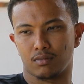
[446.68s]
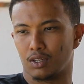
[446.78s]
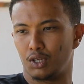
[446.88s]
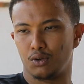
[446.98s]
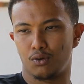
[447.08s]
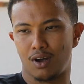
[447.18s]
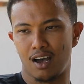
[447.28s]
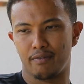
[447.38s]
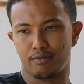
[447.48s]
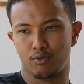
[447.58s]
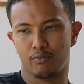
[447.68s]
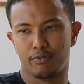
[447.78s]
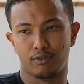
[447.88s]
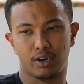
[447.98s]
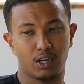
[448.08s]
you don't have room
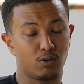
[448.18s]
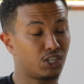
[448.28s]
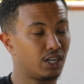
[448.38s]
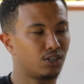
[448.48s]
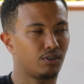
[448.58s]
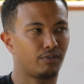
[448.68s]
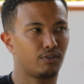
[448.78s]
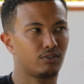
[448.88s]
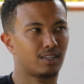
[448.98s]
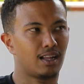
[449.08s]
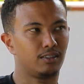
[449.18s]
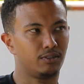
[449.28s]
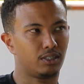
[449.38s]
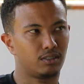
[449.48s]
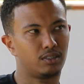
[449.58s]
for negotiation for a
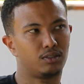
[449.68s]
salary.